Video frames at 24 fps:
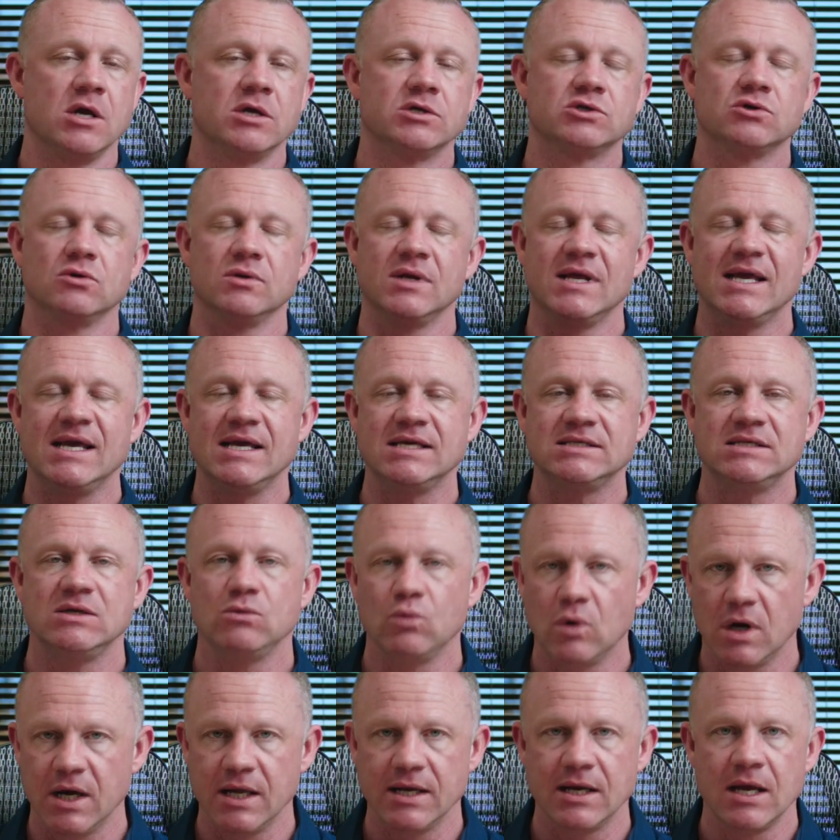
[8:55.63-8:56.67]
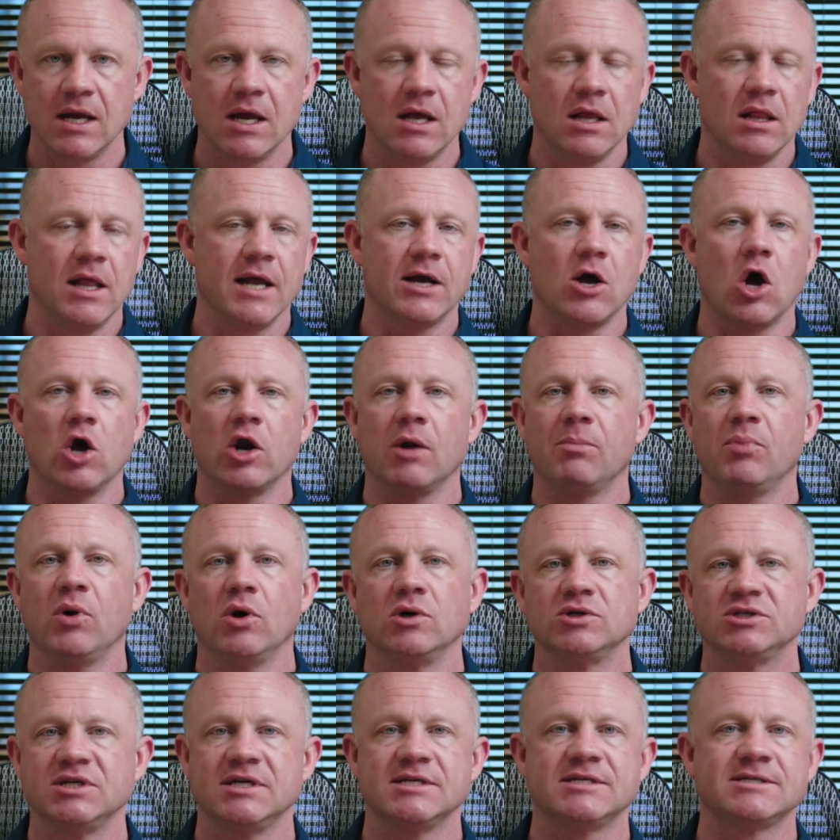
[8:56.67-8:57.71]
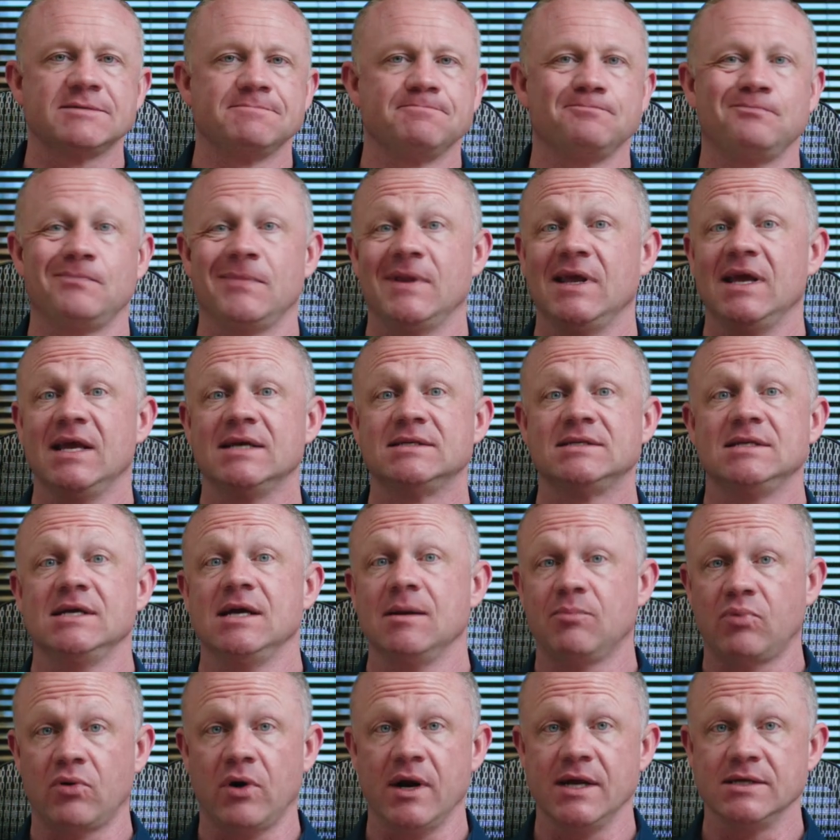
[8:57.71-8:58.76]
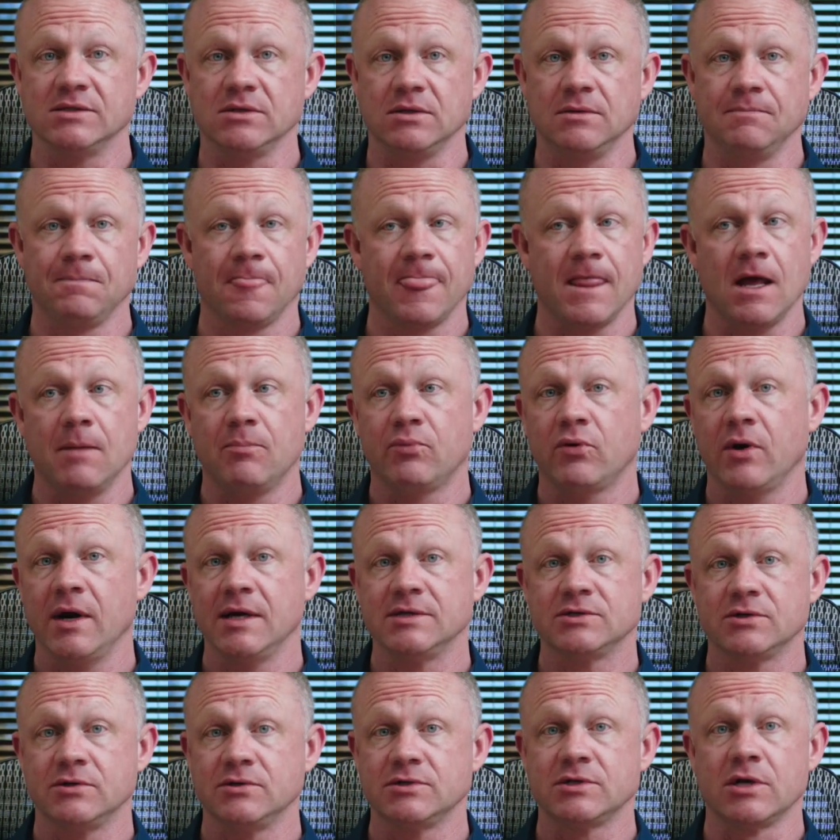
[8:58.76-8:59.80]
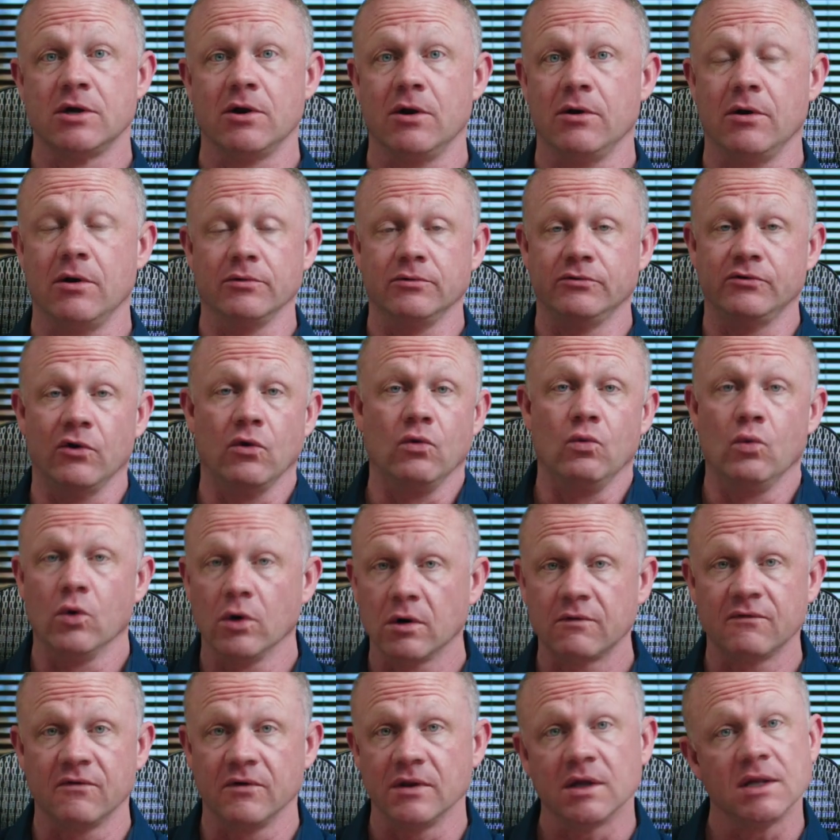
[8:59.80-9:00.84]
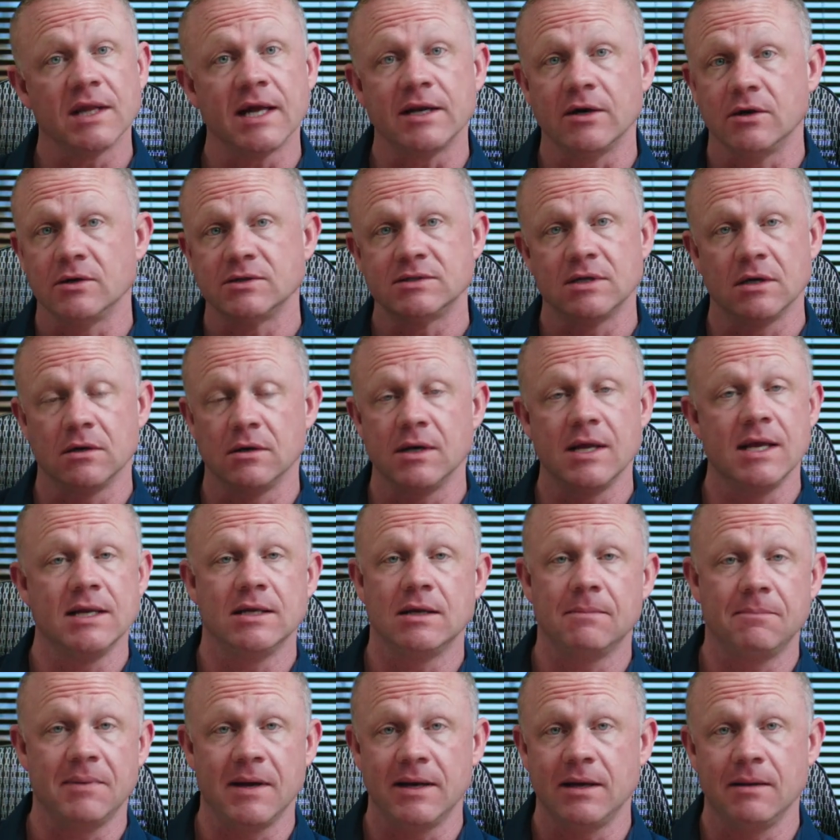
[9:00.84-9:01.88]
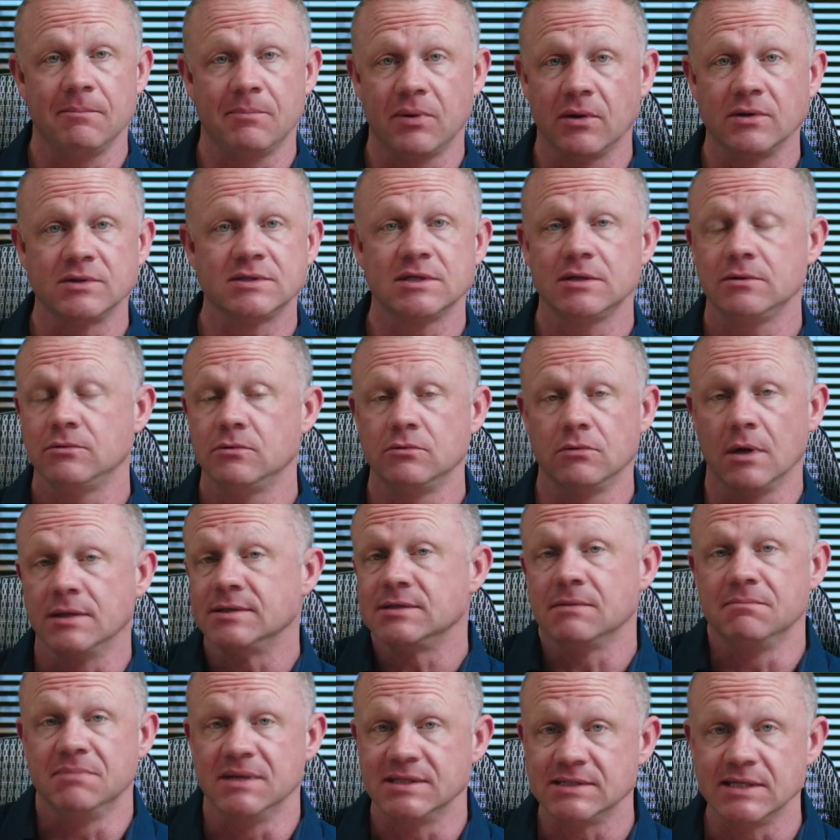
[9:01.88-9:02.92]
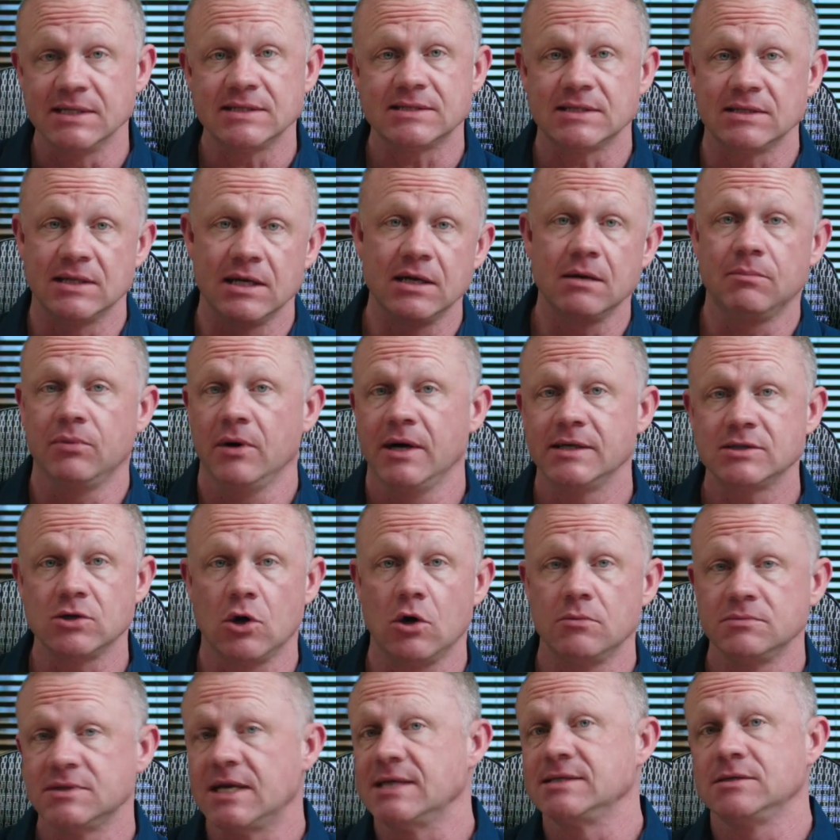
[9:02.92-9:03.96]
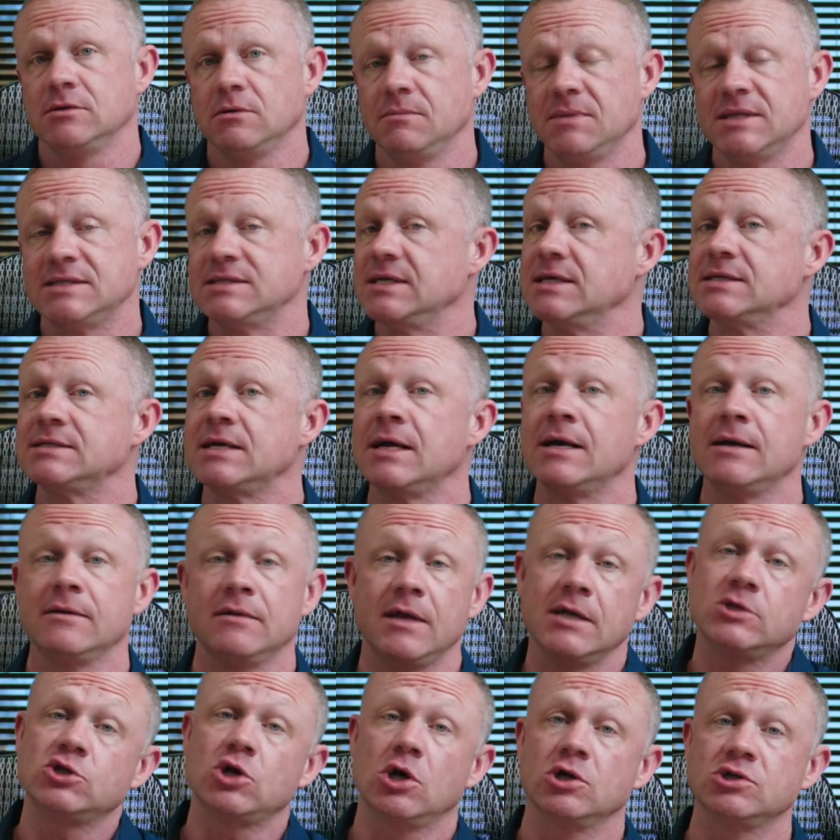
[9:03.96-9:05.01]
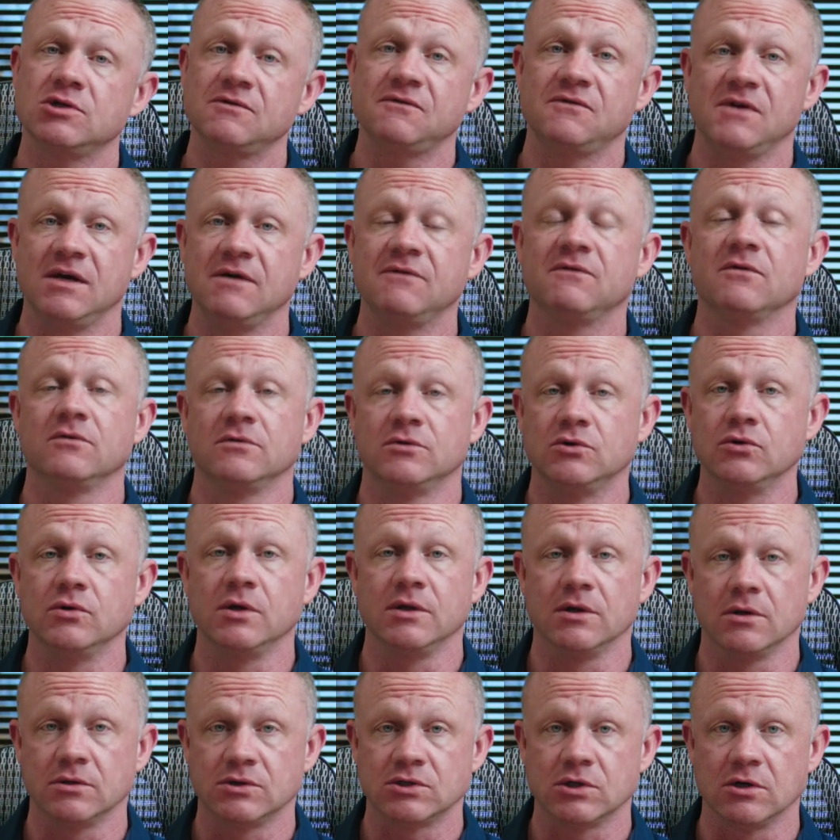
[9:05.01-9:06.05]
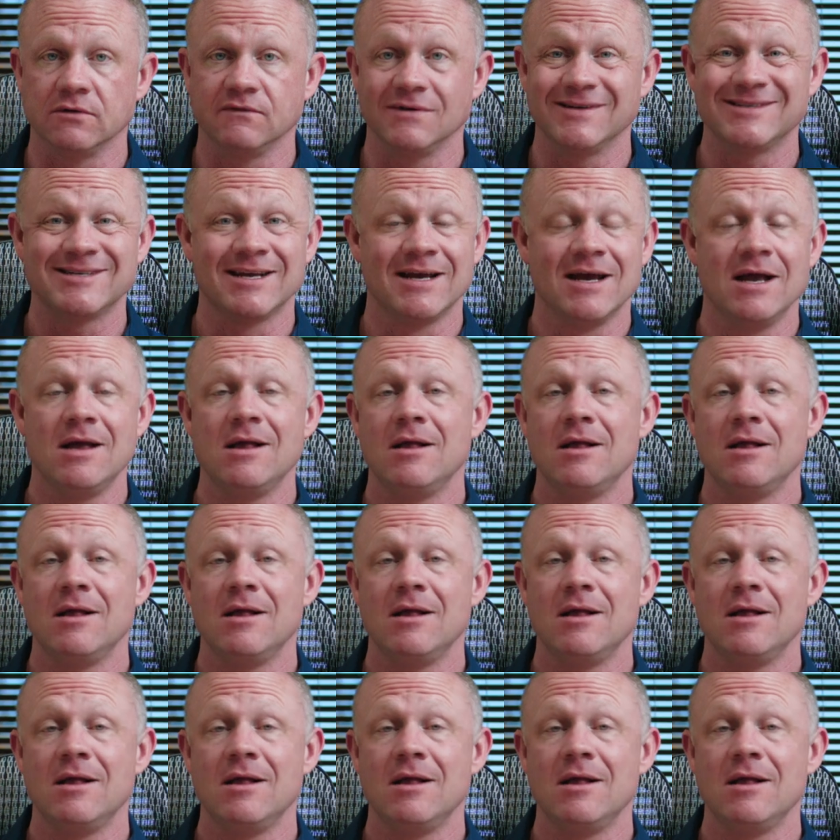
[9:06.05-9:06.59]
So an easy one, like on a purchase, is the appraisal. Appraisers don't work for the lenders. They're an independent person who runs a business, and they appraise homes as their business. They charge a fee for doing their service.